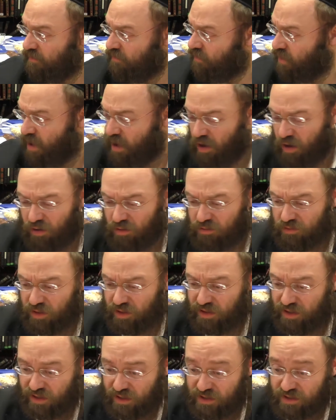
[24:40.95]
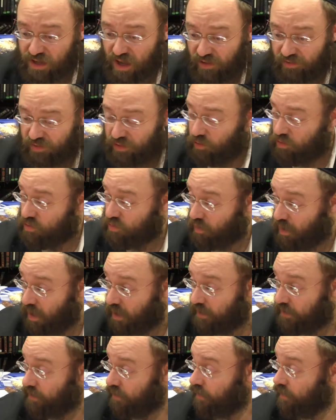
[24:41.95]
No, the din is you have to use
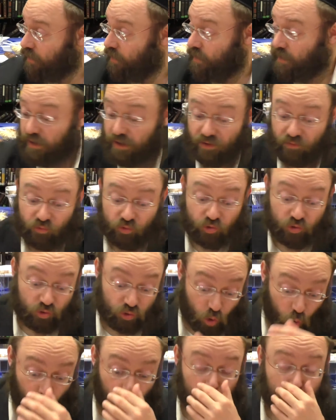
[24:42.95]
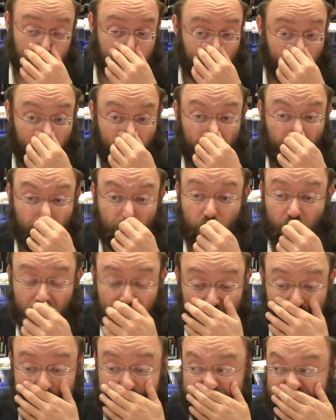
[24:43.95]
wine you don't have
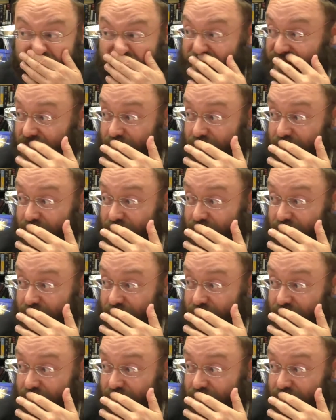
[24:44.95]
wine.